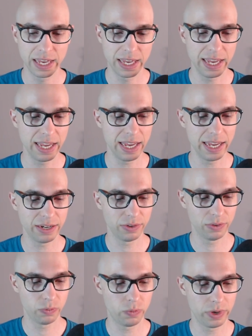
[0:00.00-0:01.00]
And
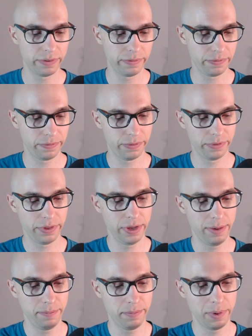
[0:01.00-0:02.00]
one of
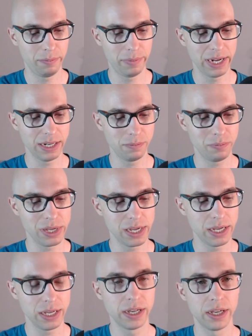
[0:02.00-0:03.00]
them might
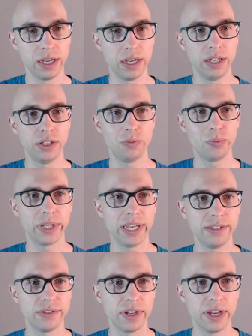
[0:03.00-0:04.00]
be to
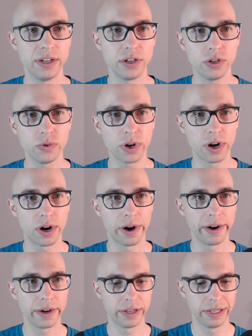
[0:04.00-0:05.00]
place a new
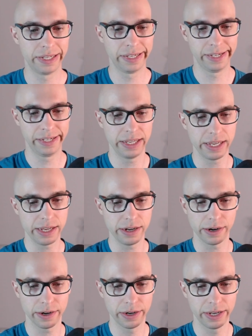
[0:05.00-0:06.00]
card
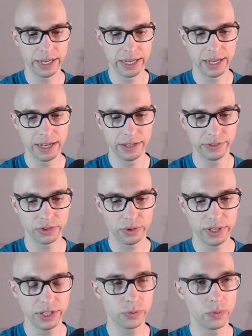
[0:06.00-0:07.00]
here. So in
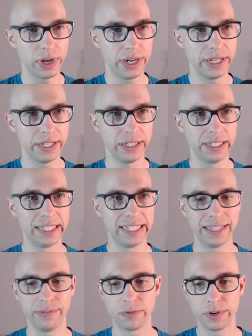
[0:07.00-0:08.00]
this one,
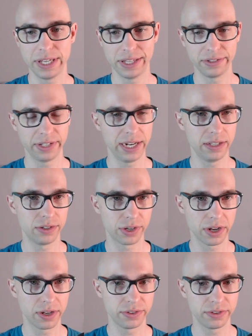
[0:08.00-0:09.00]
Vree the sailor
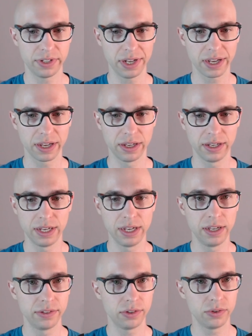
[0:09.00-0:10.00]
got sick,
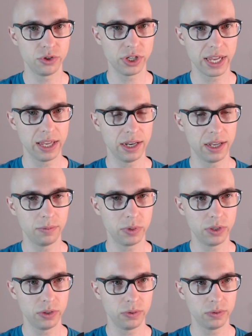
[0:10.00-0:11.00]
so she can't help
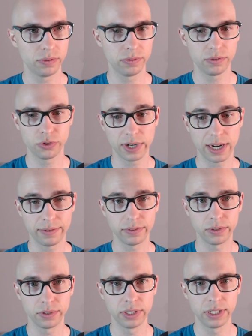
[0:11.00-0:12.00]
you
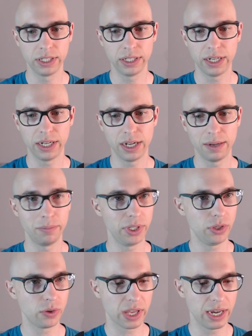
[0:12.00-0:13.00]
travel, but you
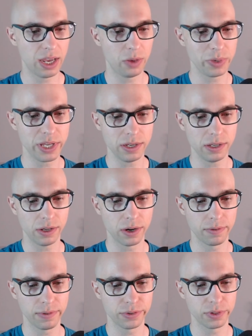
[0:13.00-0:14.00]
can help heal her
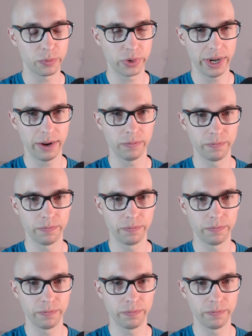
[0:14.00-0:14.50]
for some renown.